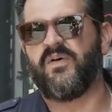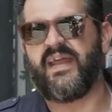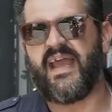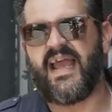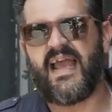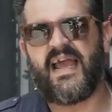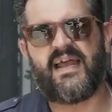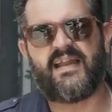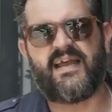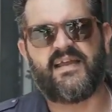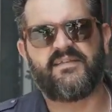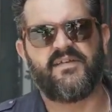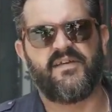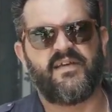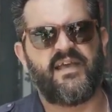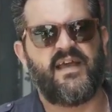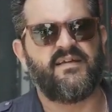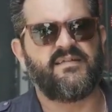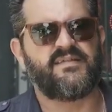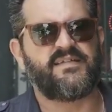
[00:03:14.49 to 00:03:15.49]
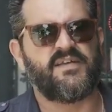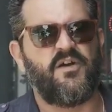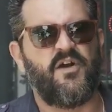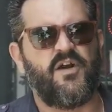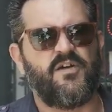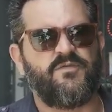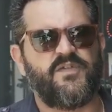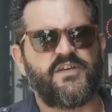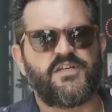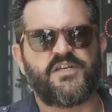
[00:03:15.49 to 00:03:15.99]
an ad I took out in
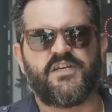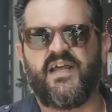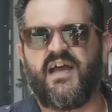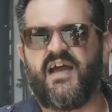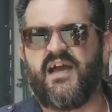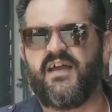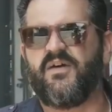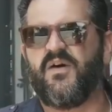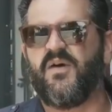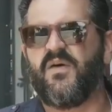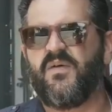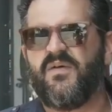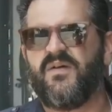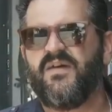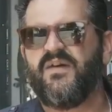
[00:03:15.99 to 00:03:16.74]
Cigar Aficionado,